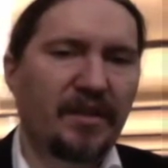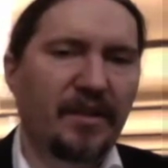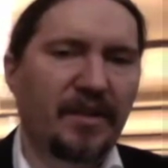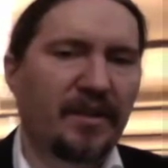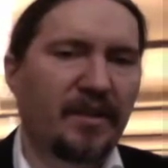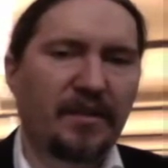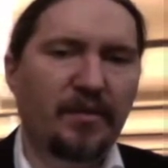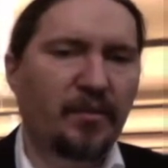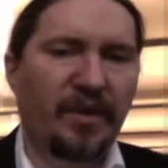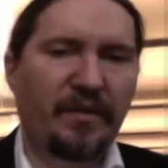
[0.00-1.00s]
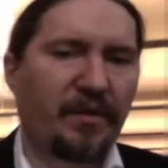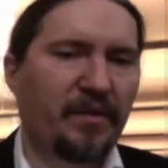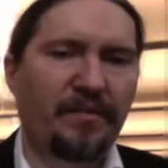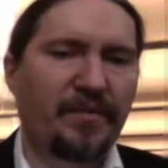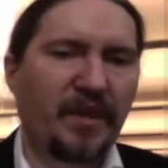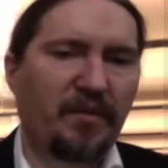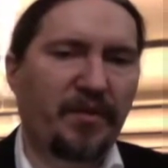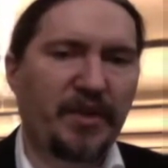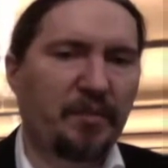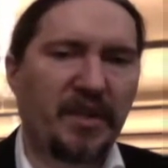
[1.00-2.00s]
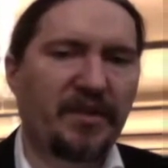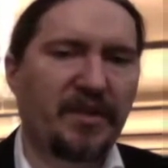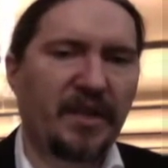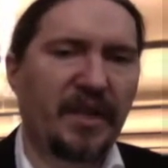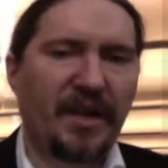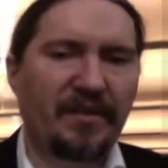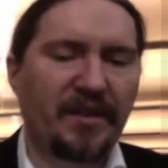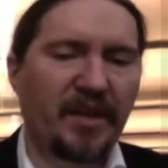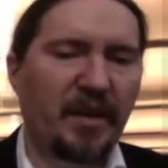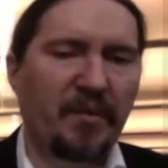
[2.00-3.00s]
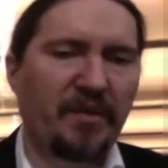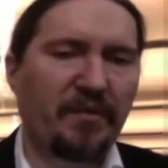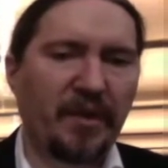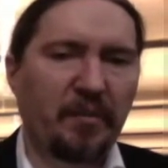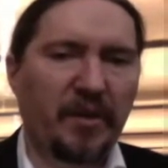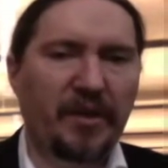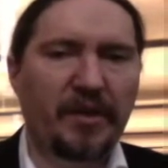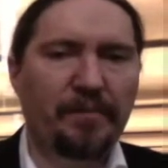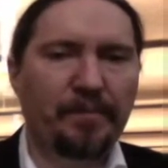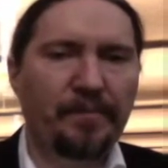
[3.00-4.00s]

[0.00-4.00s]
uh, whatever frisbees that have the name of the film on it.